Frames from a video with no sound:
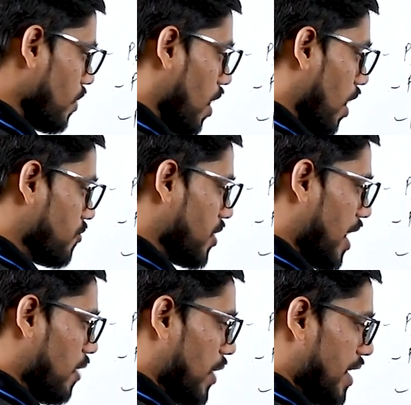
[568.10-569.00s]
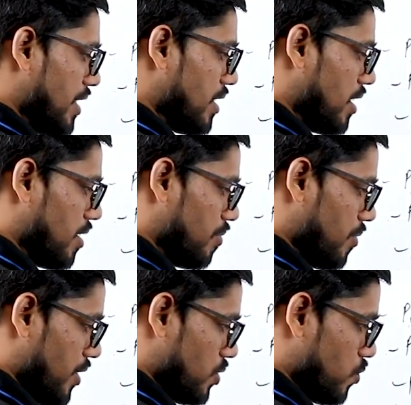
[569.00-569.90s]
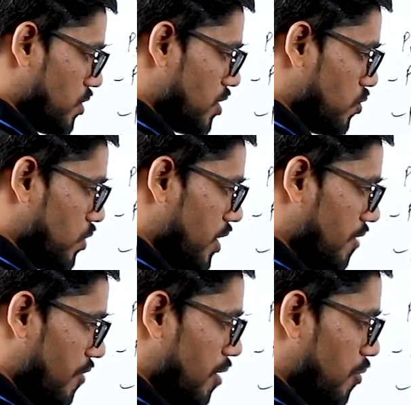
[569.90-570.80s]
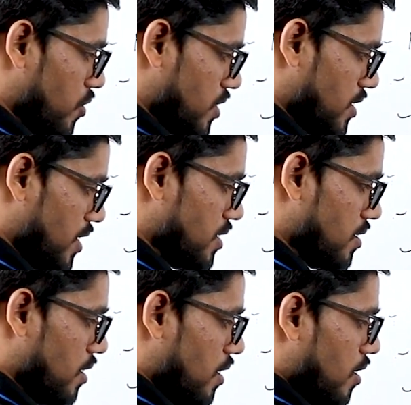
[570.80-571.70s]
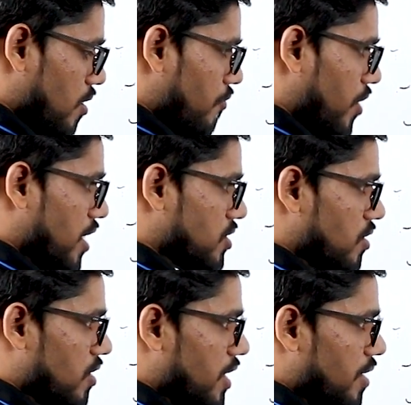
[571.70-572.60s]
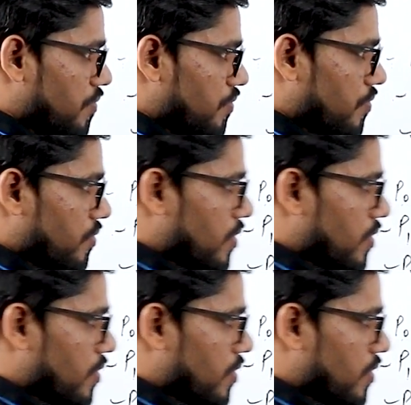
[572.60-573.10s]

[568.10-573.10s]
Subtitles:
after allocating the resources to the different processes, we are generally